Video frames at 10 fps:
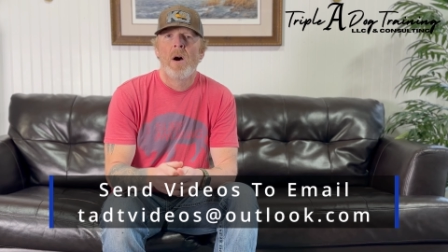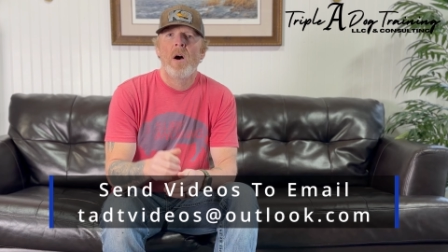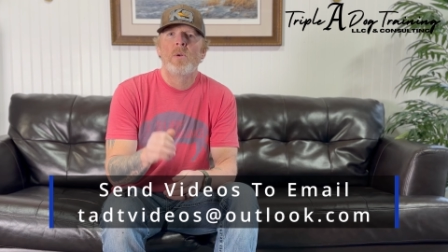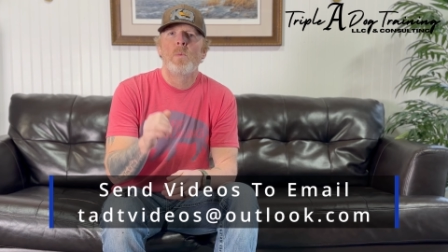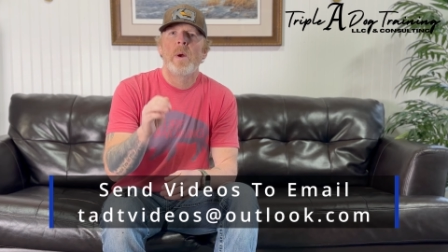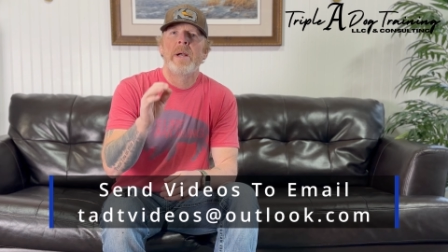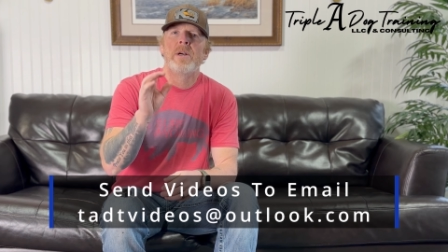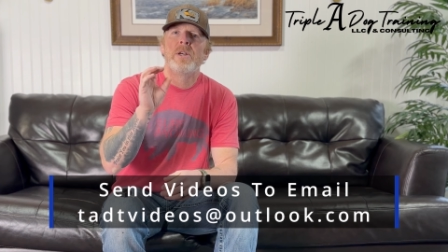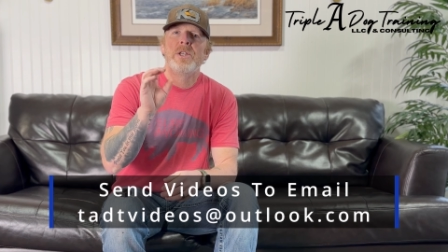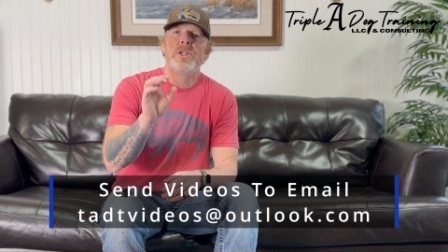on
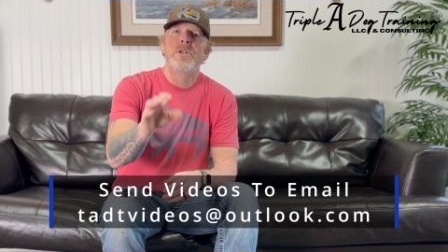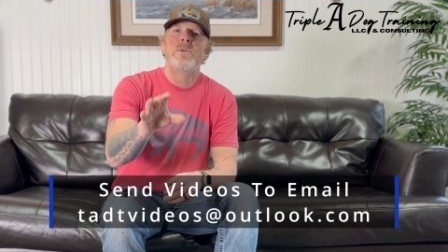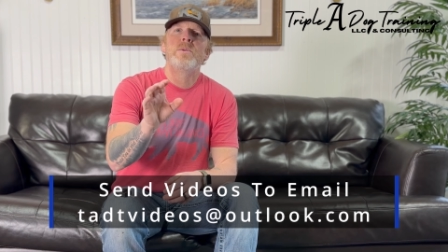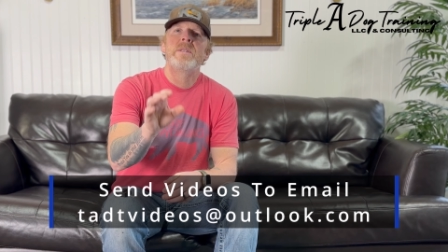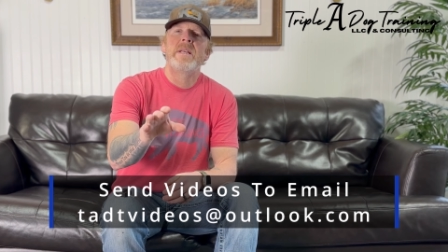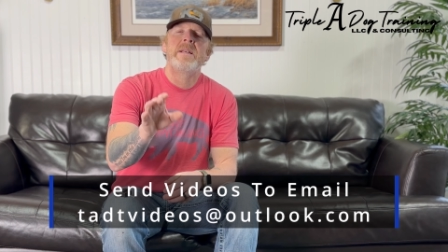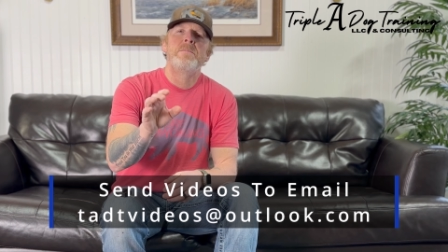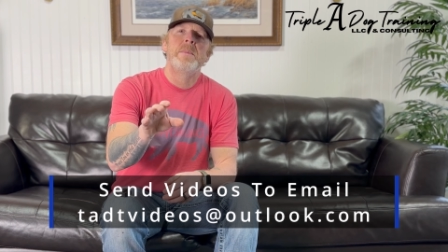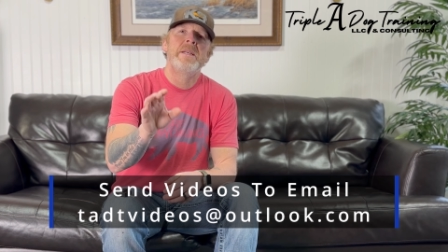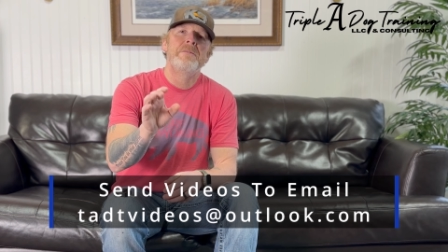where you
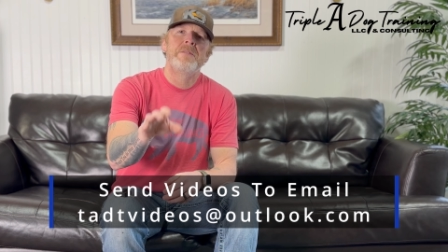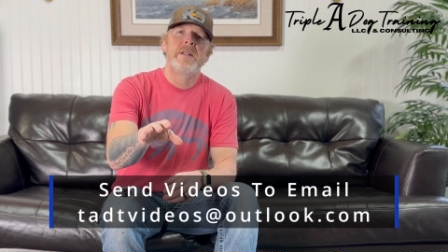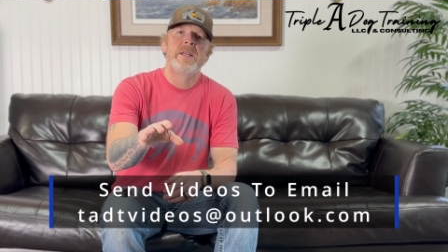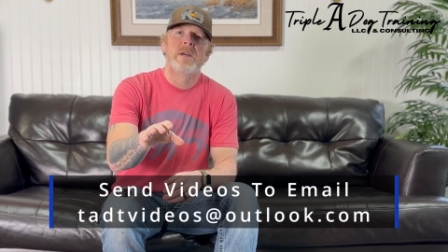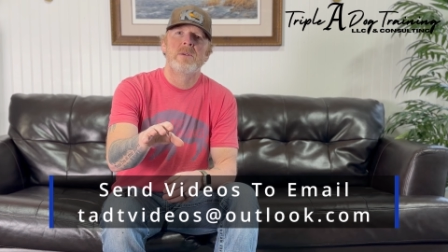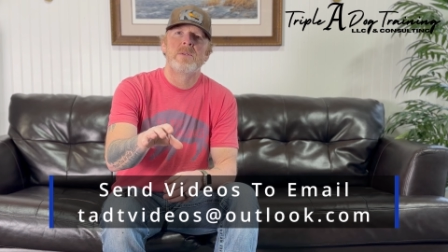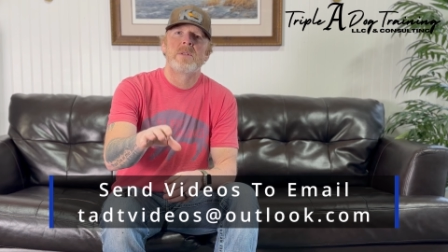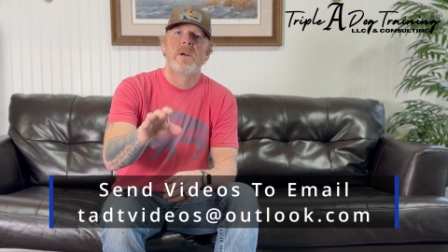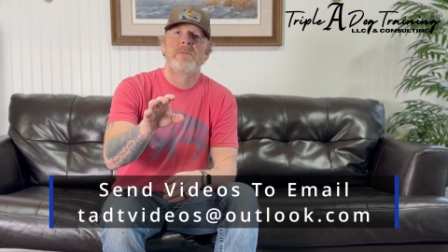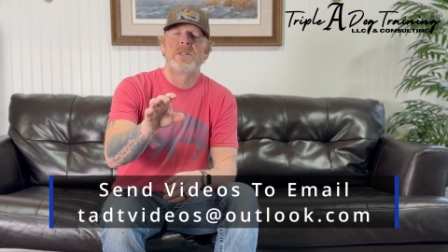send me
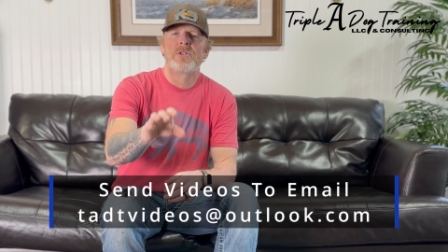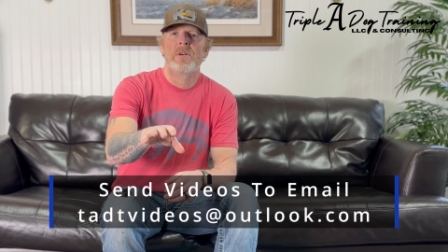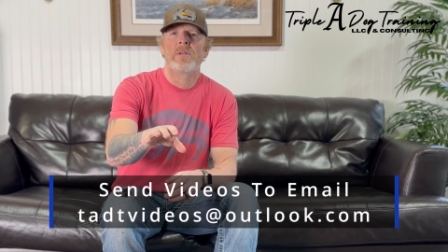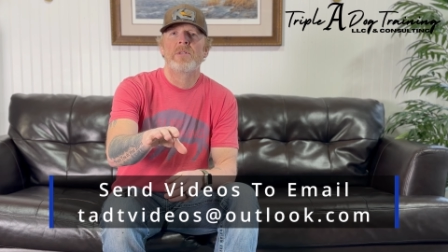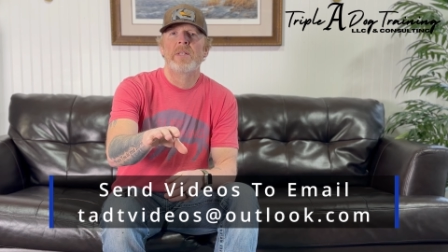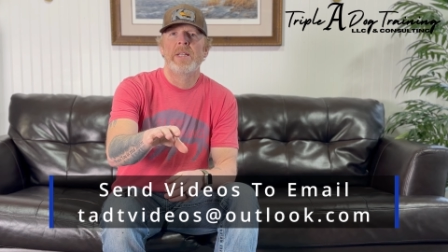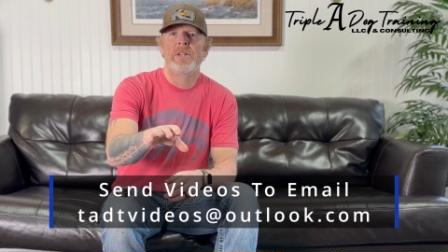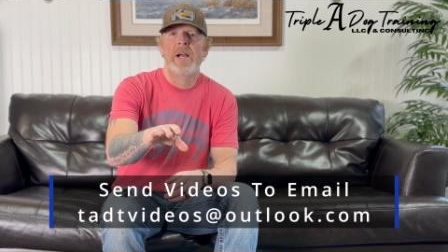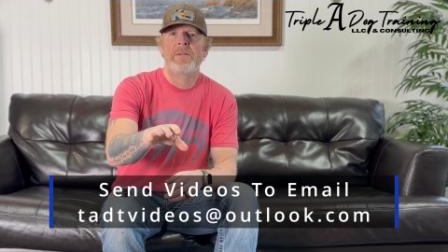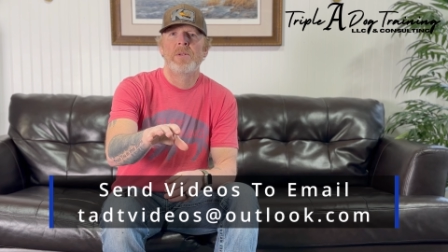videos of the struggles that
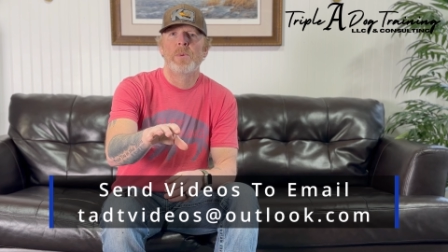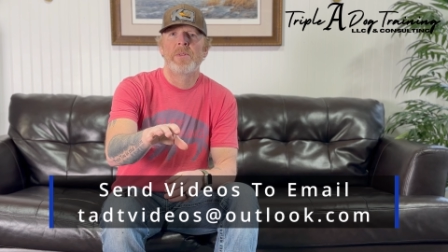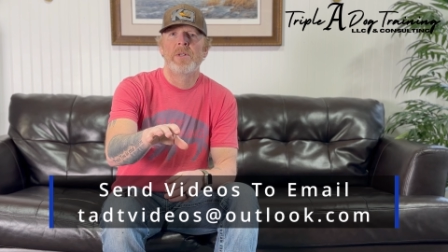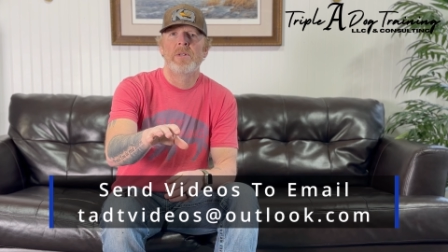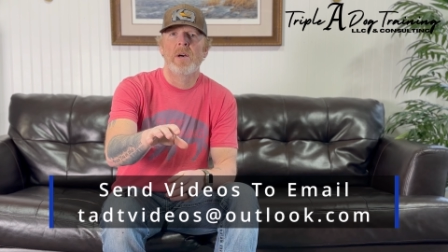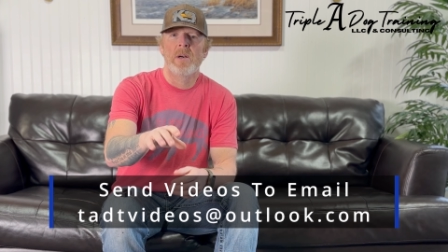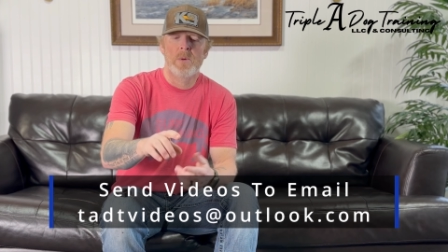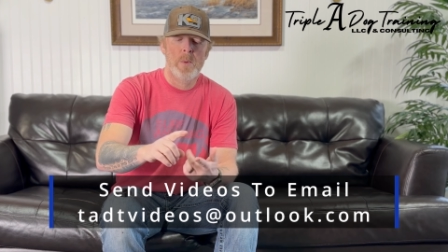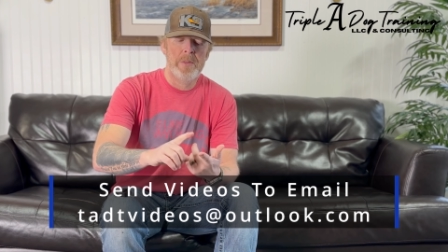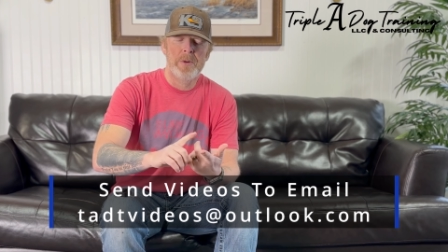you're having with your
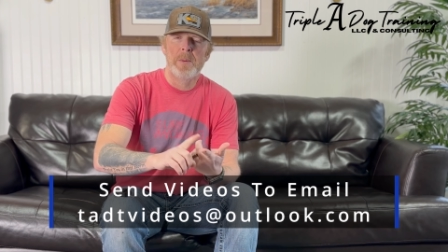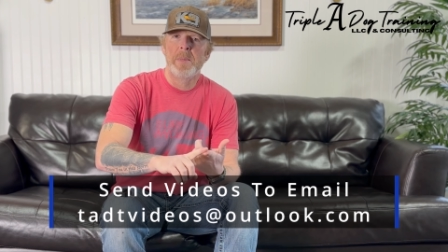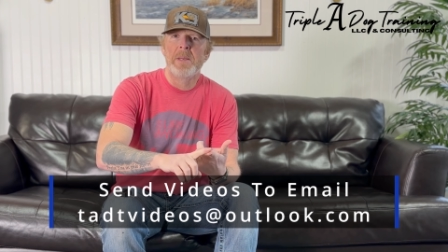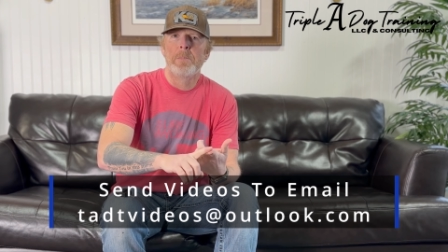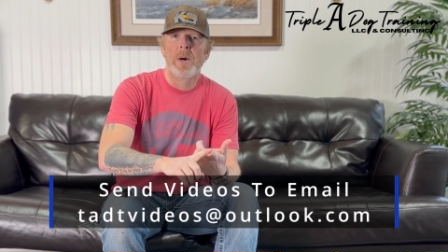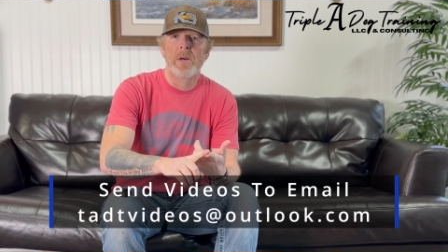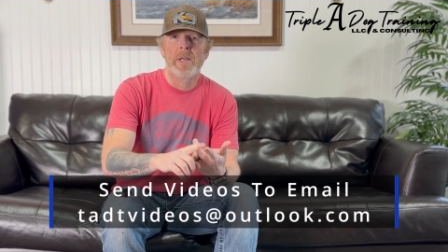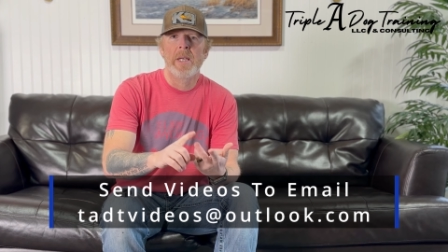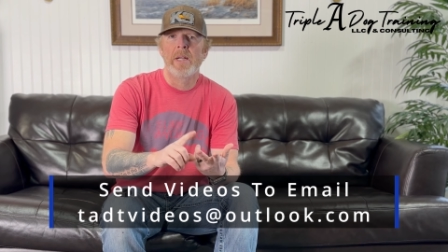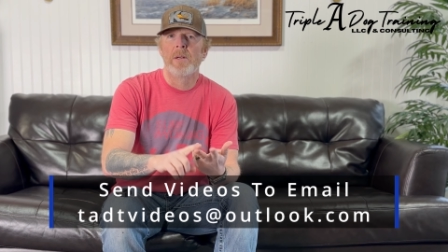dog, whether it be
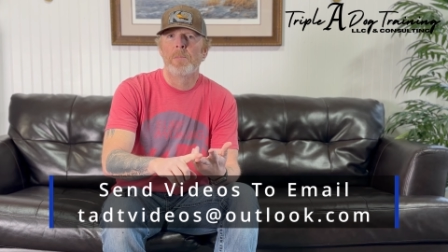barking,